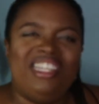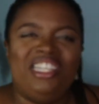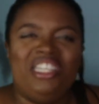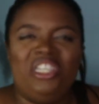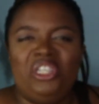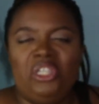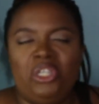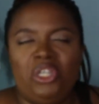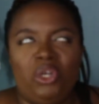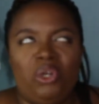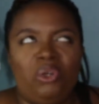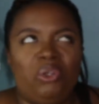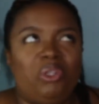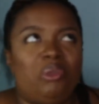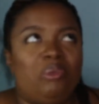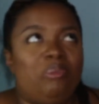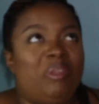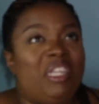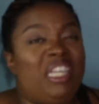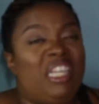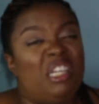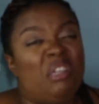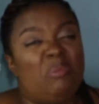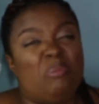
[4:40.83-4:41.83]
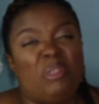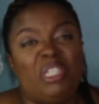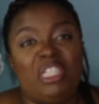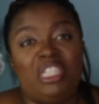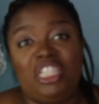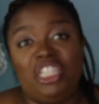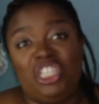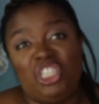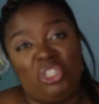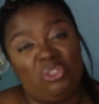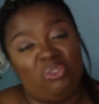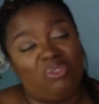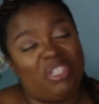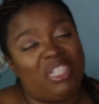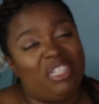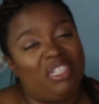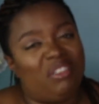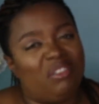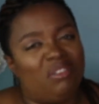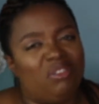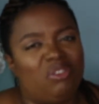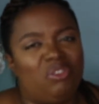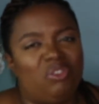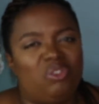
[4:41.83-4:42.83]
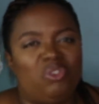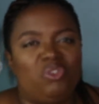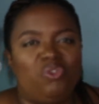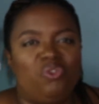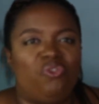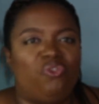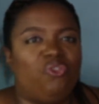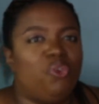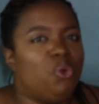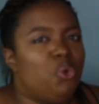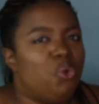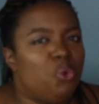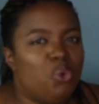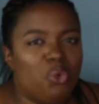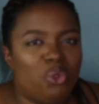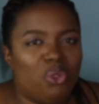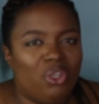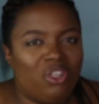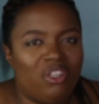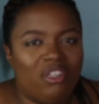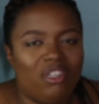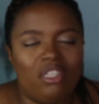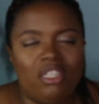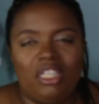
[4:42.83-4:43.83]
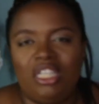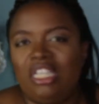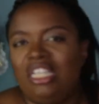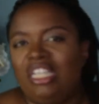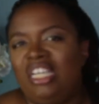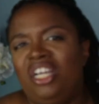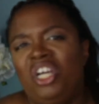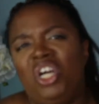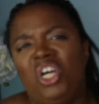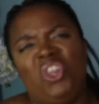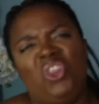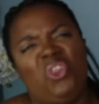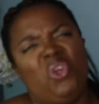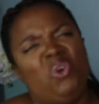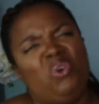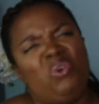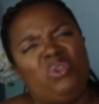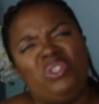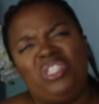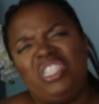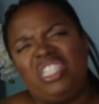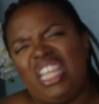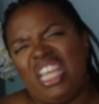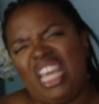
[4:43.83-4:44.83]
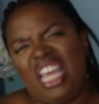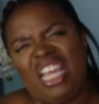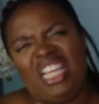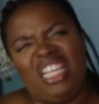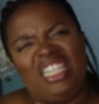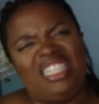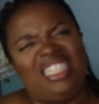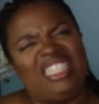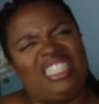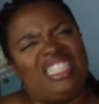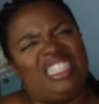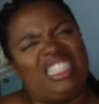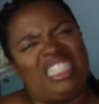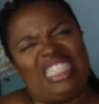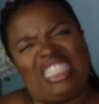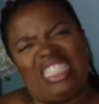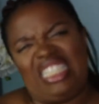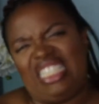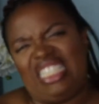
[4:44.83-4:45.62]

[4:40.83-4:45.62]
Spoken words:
You're being a belligerent fool. Those things,